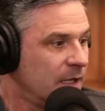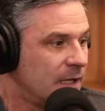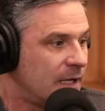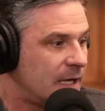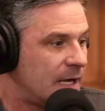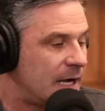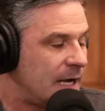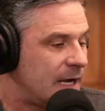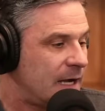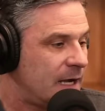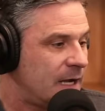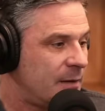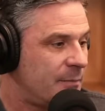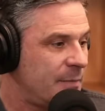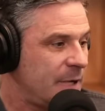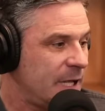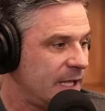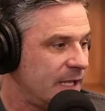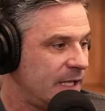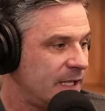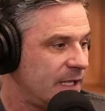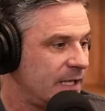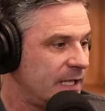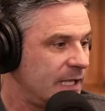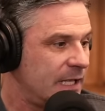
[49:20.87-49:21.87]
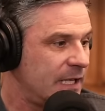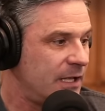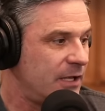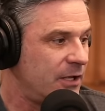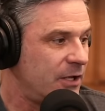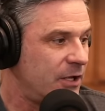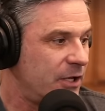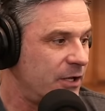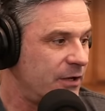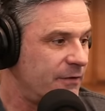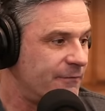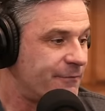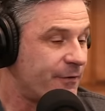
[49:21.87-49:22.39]
Um,
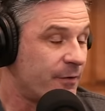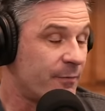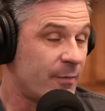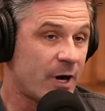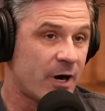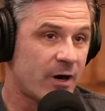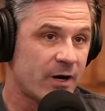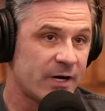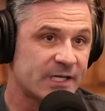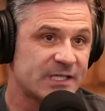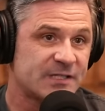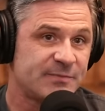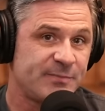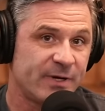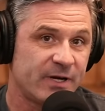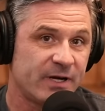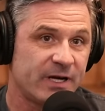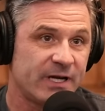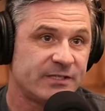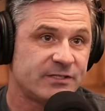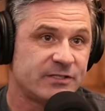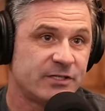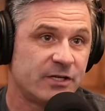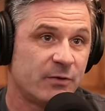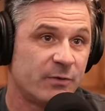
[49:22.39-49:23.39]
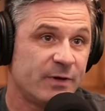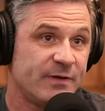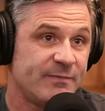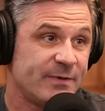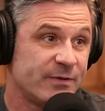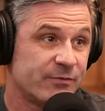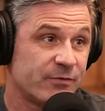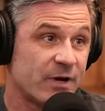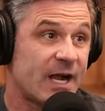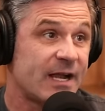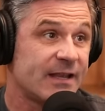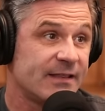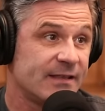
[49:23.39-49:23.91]
from our experience, you know, we've
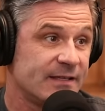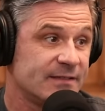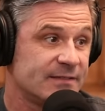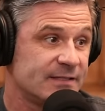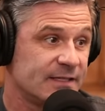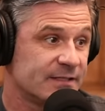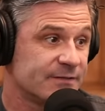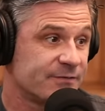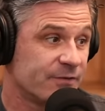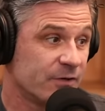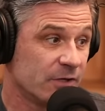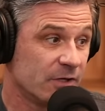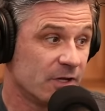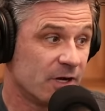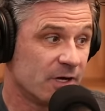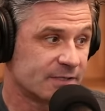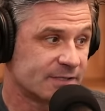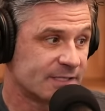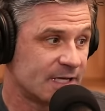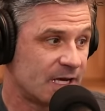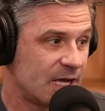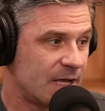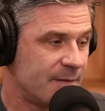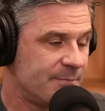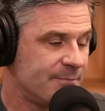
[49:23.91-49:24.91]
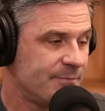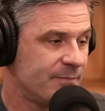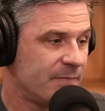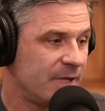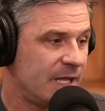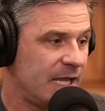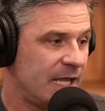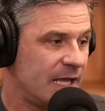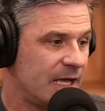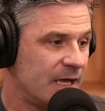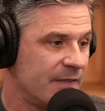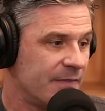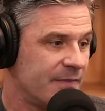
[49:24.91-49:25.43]
been riding these things for a long time.
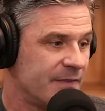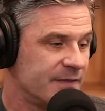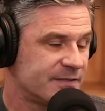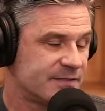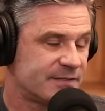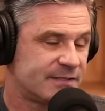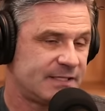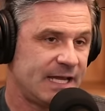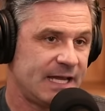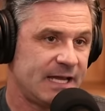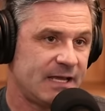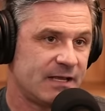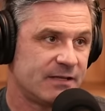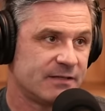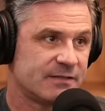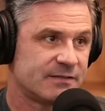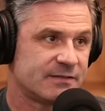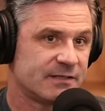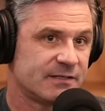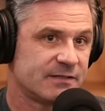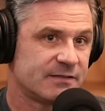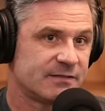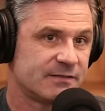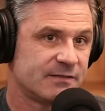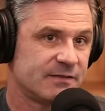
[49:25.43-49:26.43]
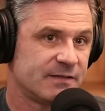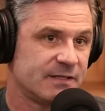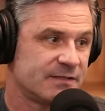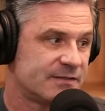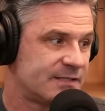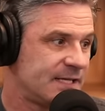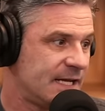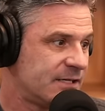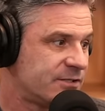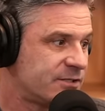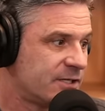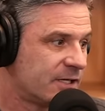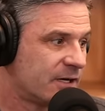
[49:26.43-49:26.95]
Uh, the stan- the
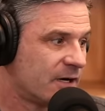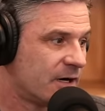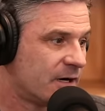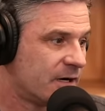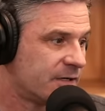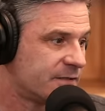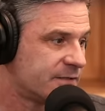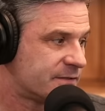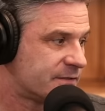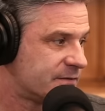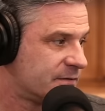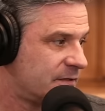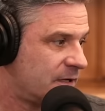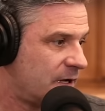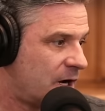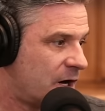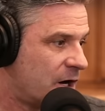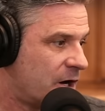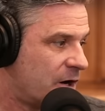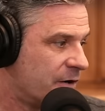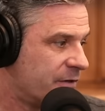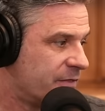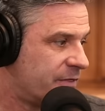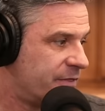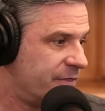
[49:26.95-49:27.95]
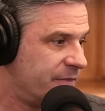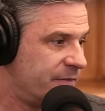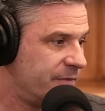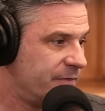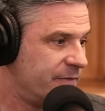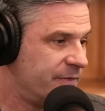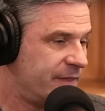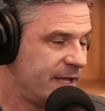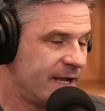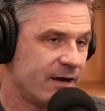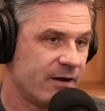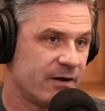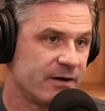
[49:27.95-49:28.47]
stanchion guards are
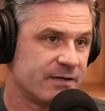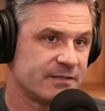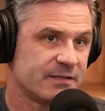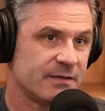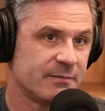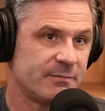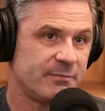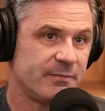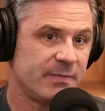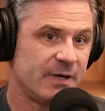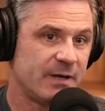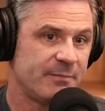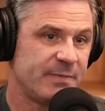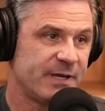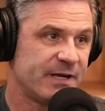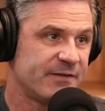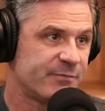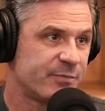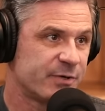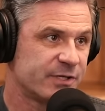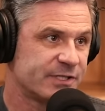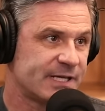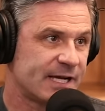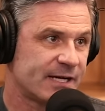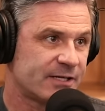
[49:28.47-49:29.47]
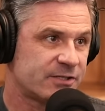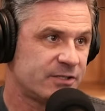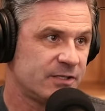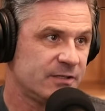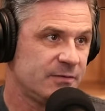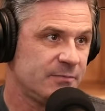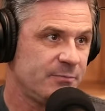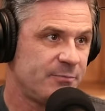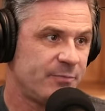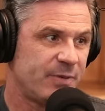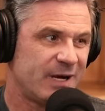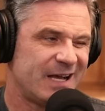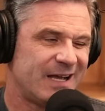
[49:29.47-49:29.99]
there as a, a bit of
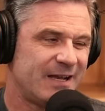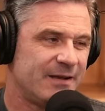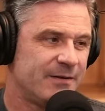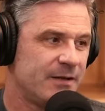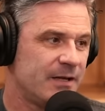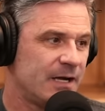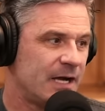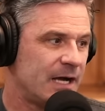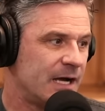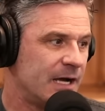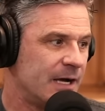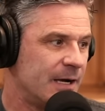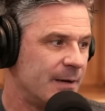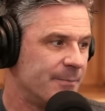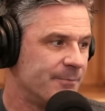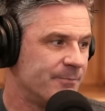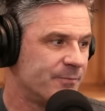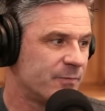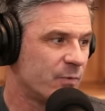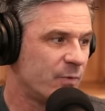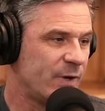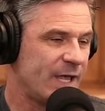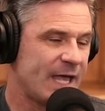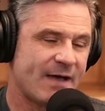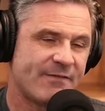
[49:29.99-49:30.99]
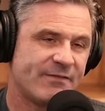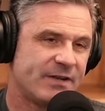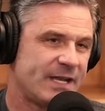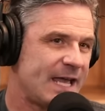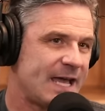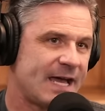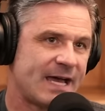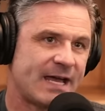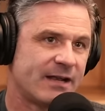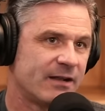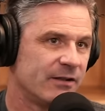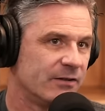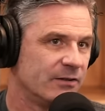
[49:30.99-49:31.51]
protection, but um, we haven't
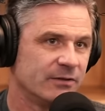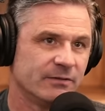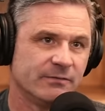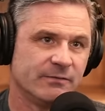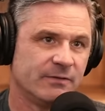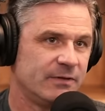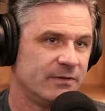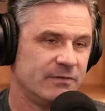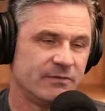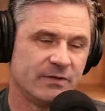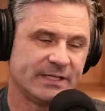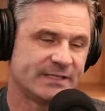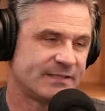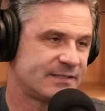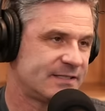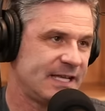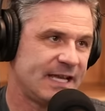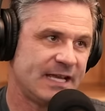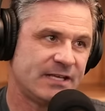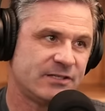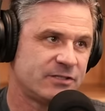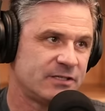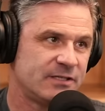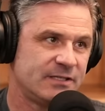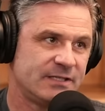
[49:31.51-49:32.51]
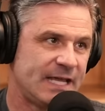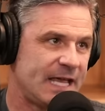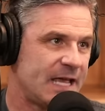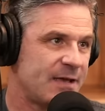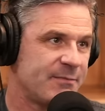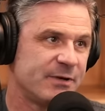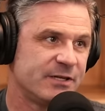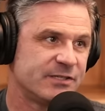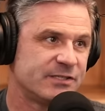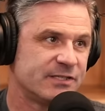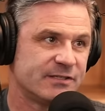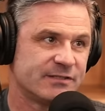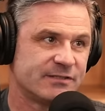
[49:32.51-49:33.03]
had a like stanchion
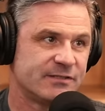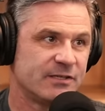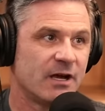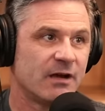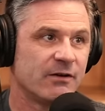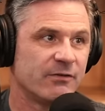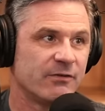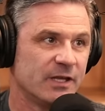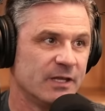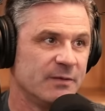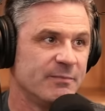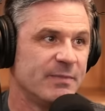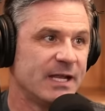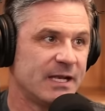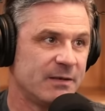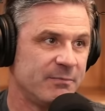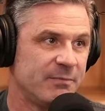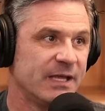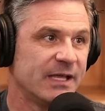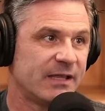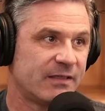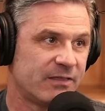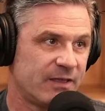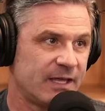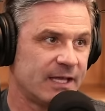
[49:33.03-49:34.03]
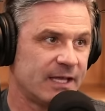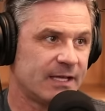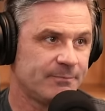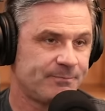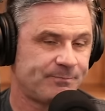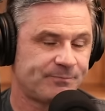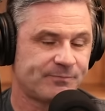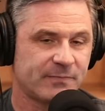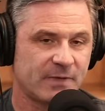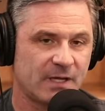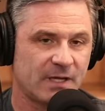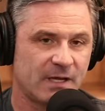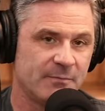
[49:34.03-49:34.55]
damage has not really been a big thing.
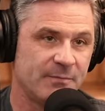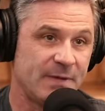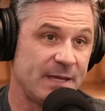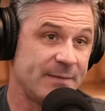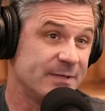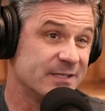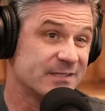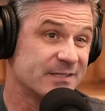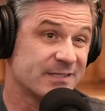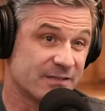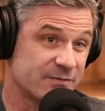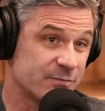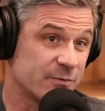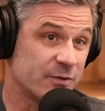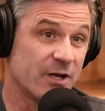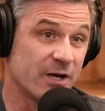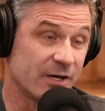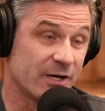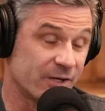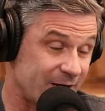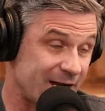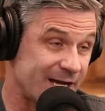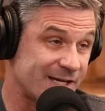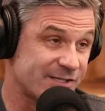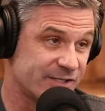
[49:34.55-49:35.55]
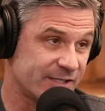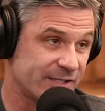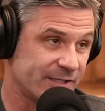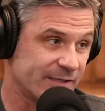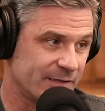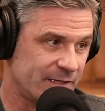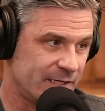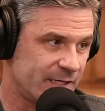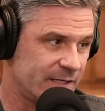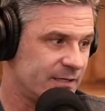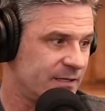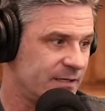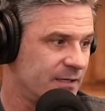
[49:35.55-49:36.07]
Uh, maybe it's because we're not crashing a
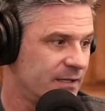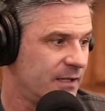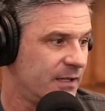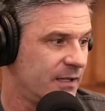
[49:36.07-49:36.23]
lot.